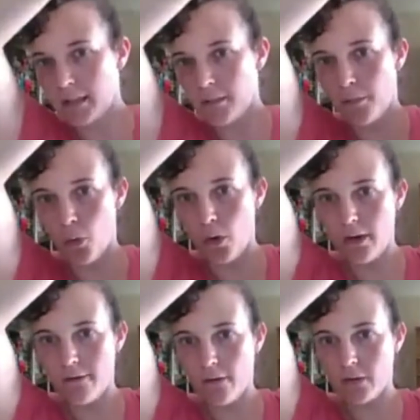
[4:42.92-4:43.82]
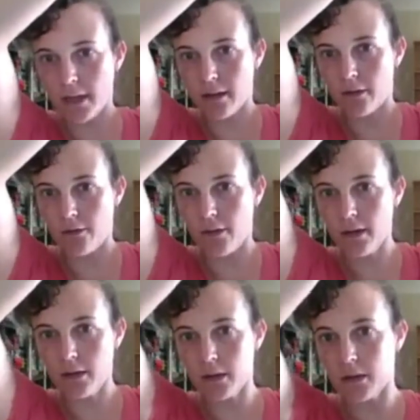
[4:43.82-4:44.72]
a boy, fold down the
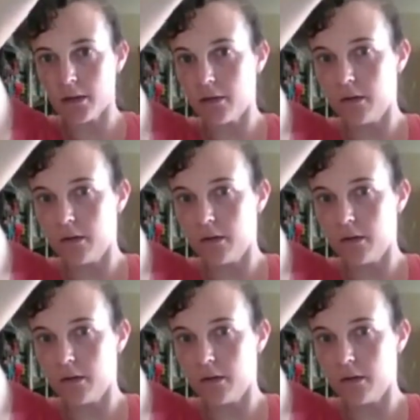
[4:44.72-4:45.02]
front